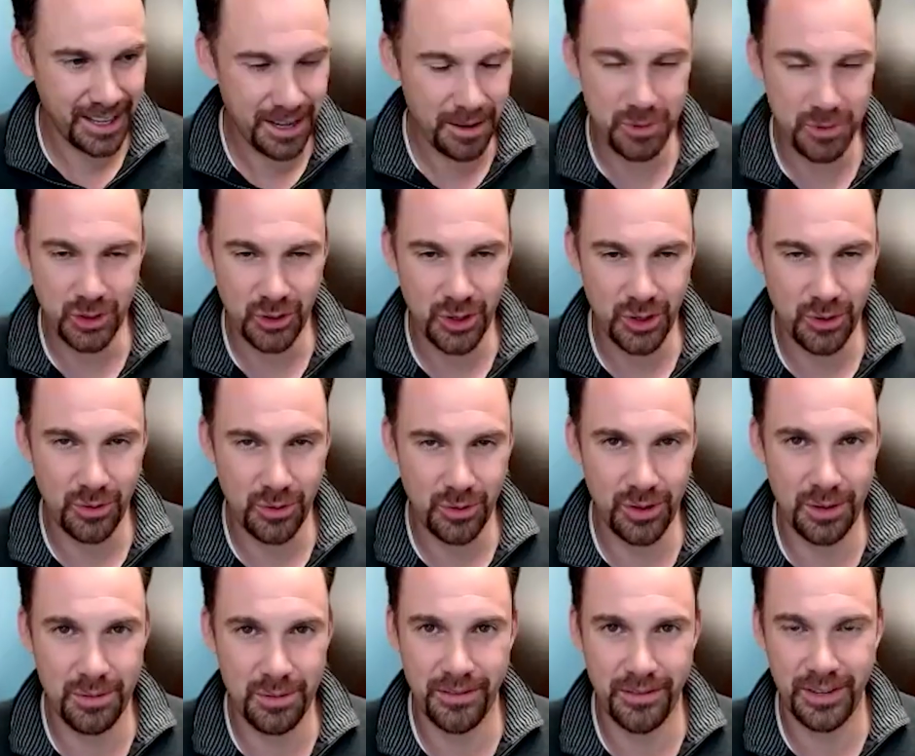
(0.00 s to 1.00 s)
absolutely.
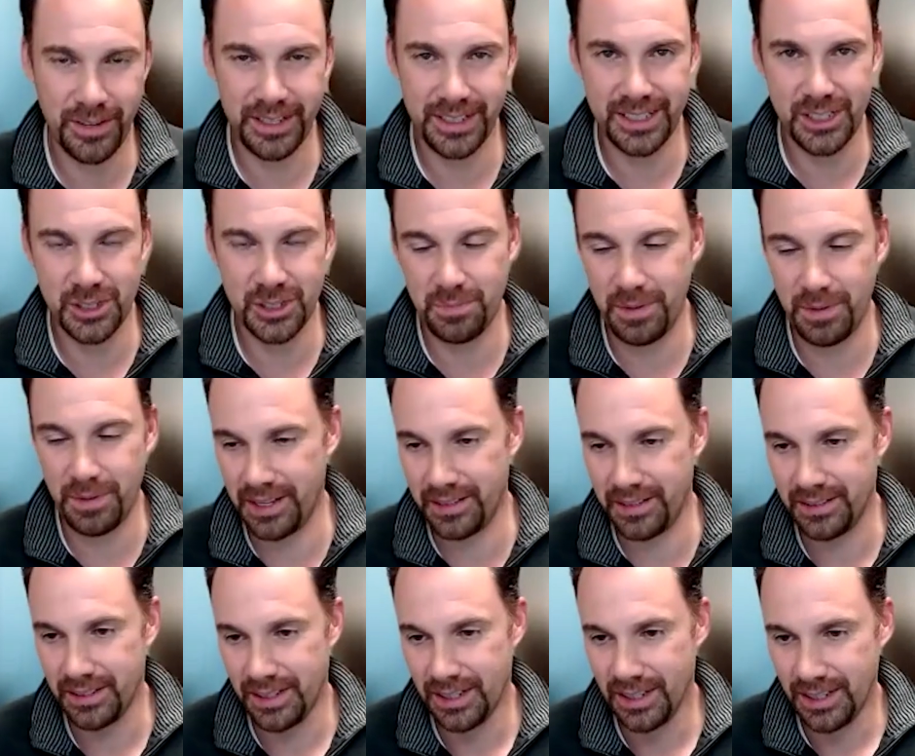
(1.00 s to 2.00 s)
Well, my friend, this has
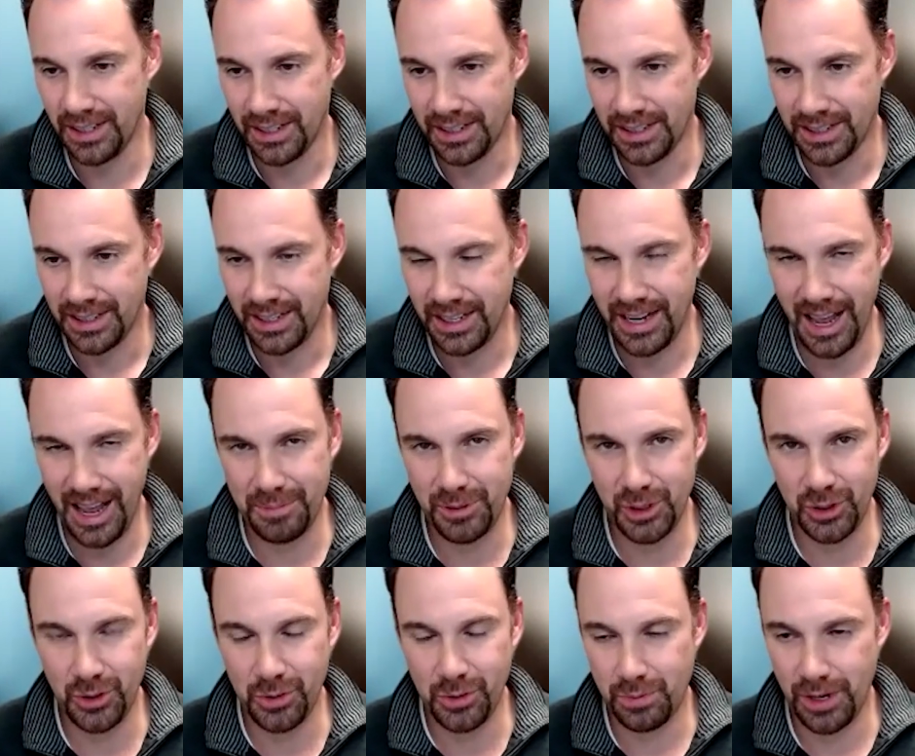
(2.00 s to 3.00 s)
been an
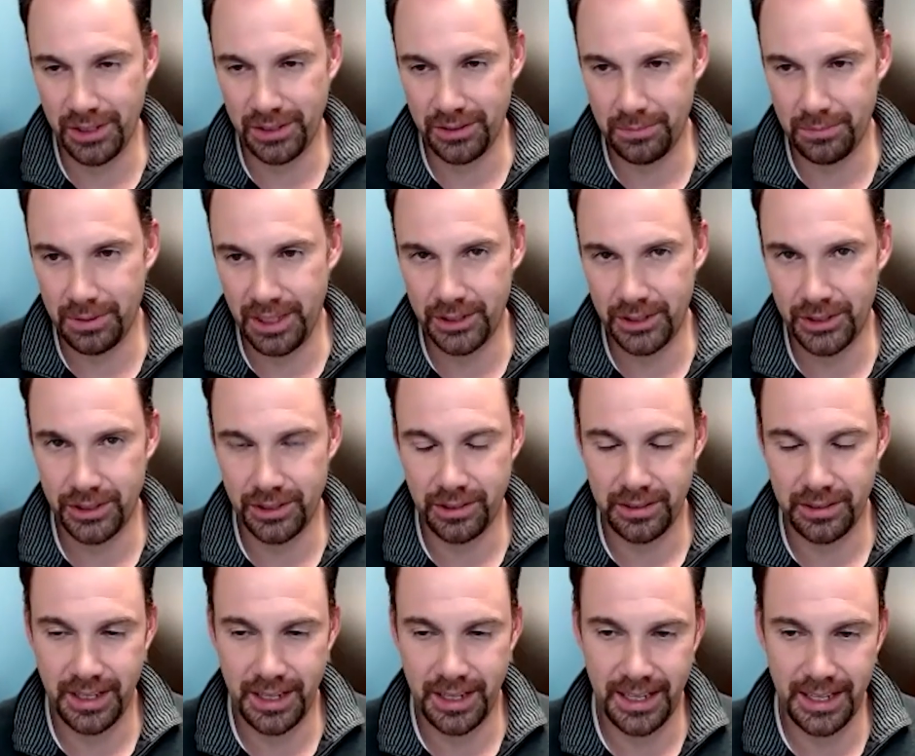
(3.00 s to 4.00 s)
absolute pleasure.
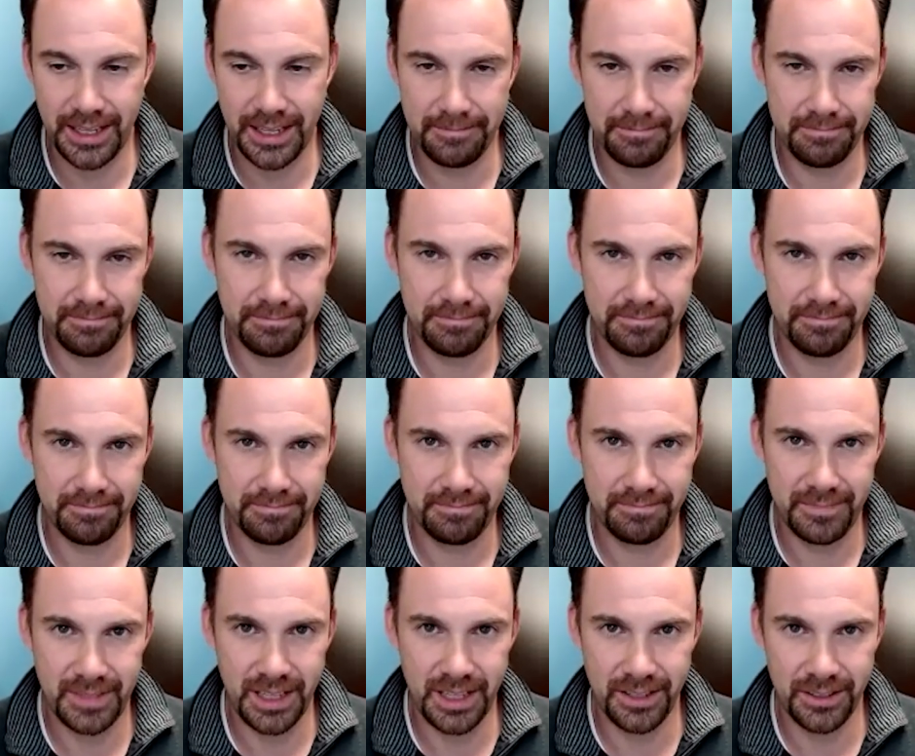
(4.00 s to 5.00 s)

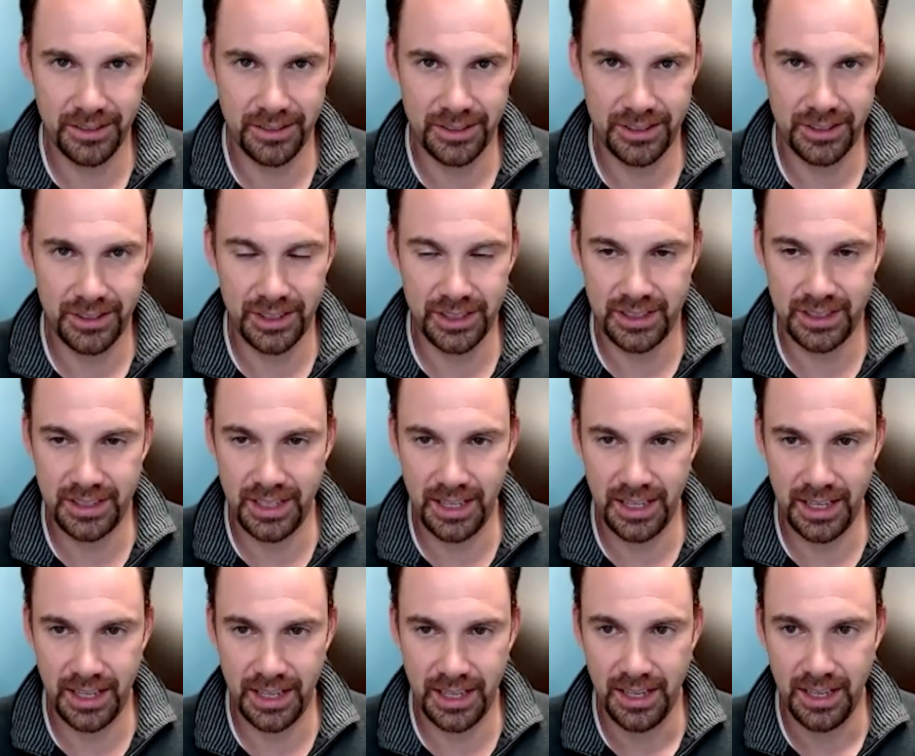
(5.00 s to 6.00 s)
Just
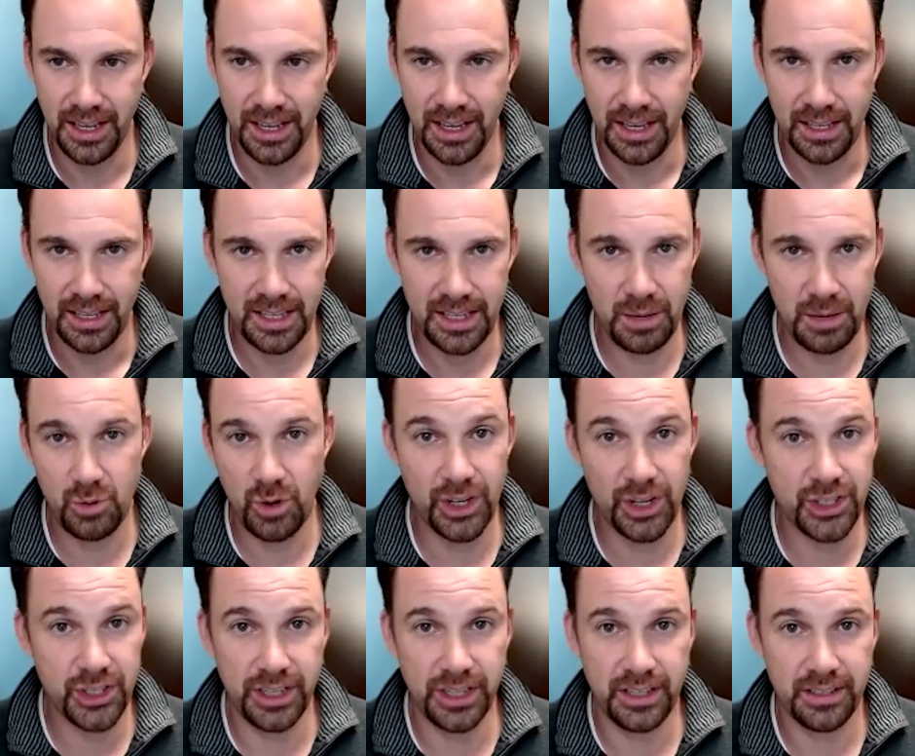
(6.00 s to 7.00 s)
keep
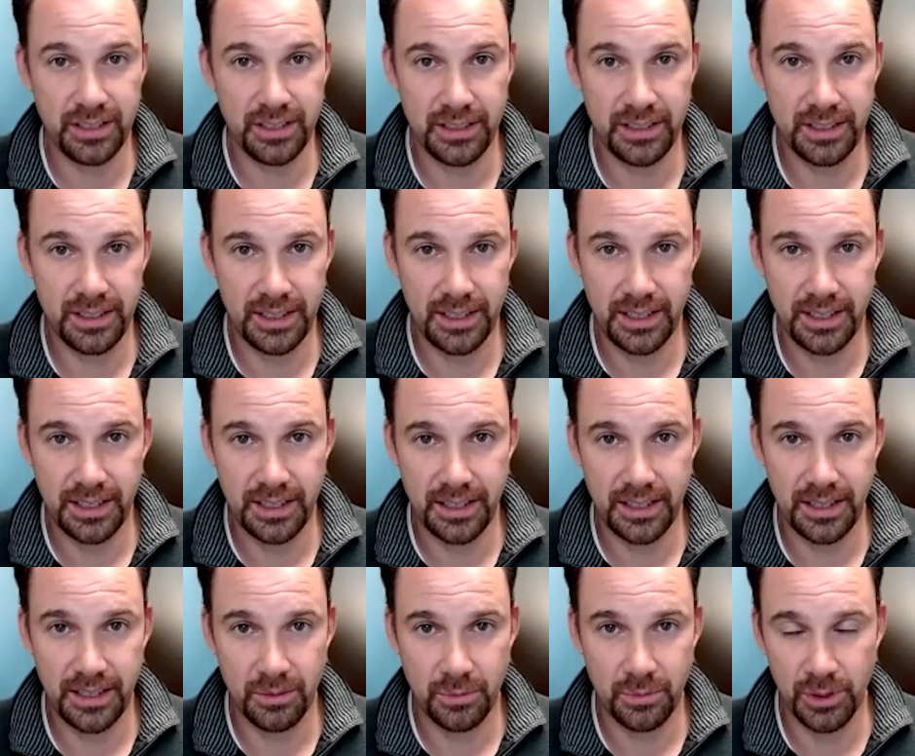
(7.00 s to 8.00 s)
crushing it.
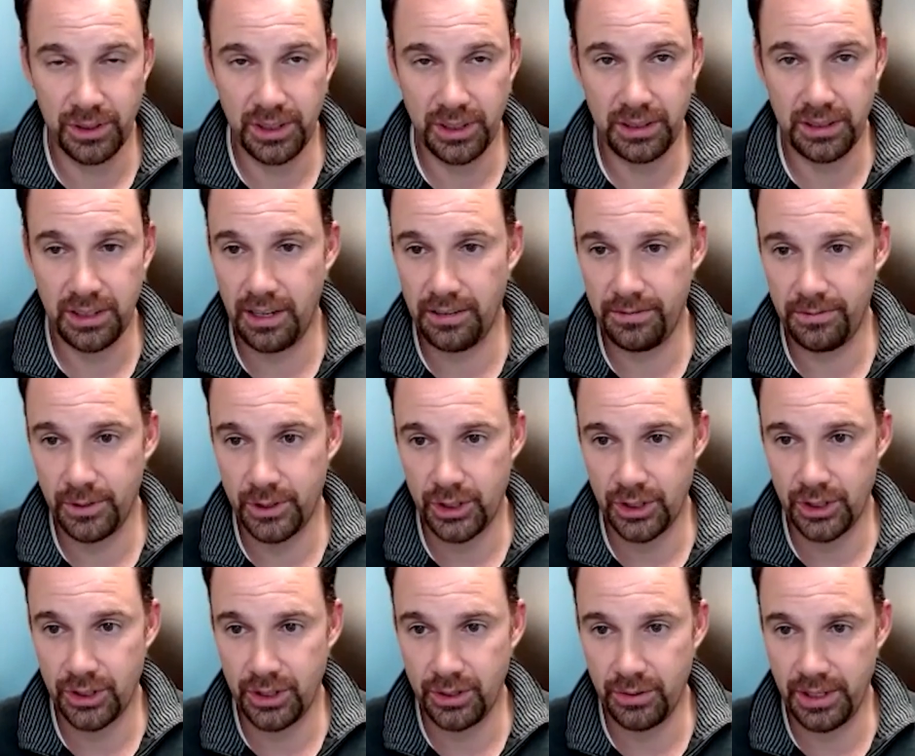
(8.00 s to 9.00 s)
Really love what
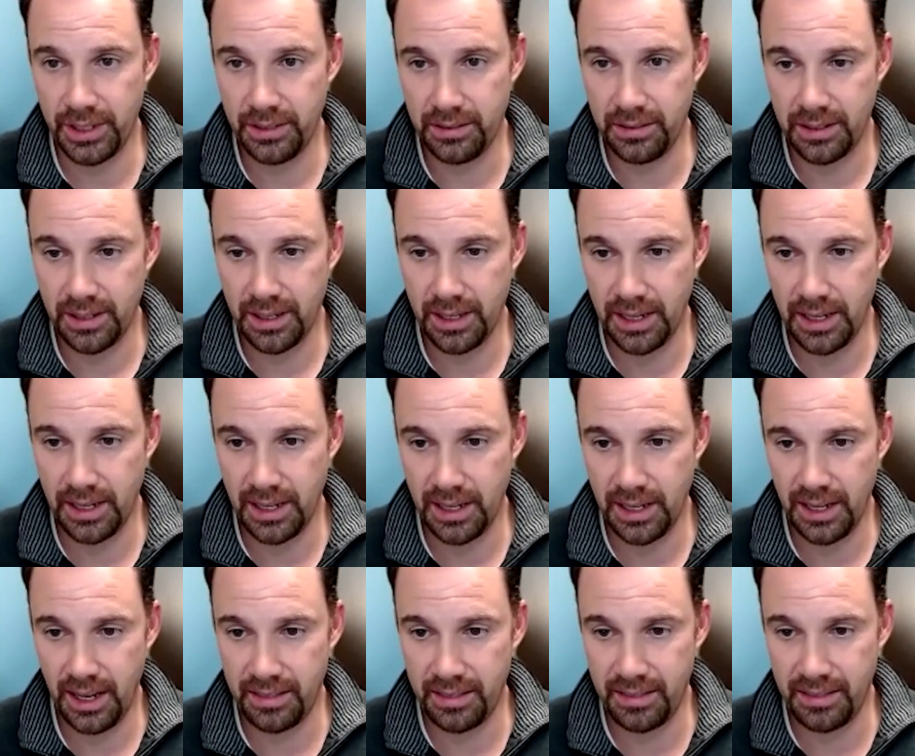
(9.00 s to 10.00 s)
you're doing.
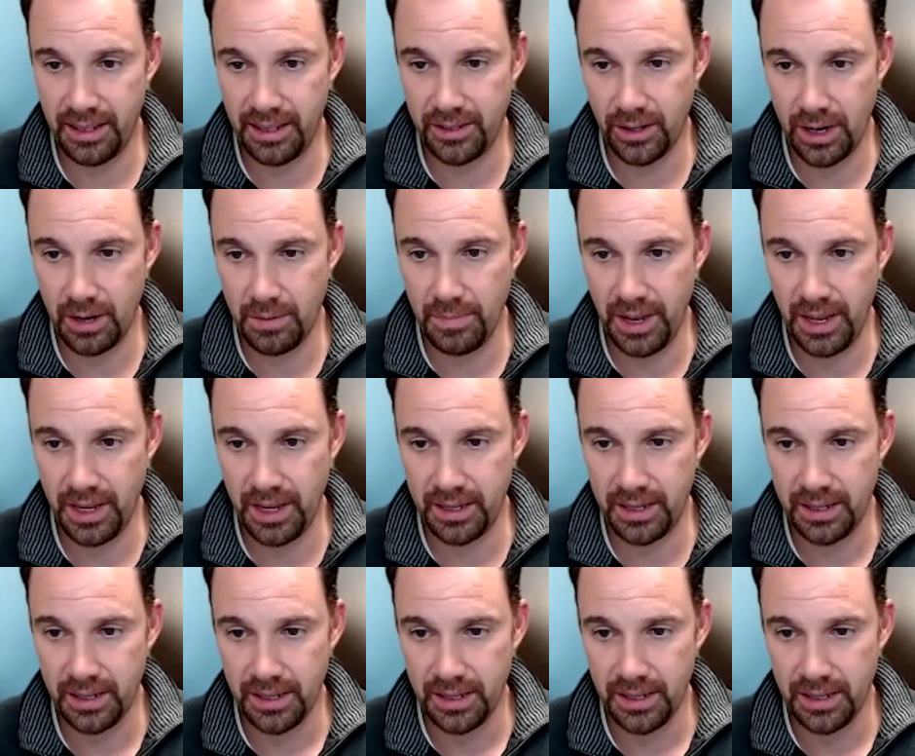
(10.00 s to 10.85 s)
I think you're going to make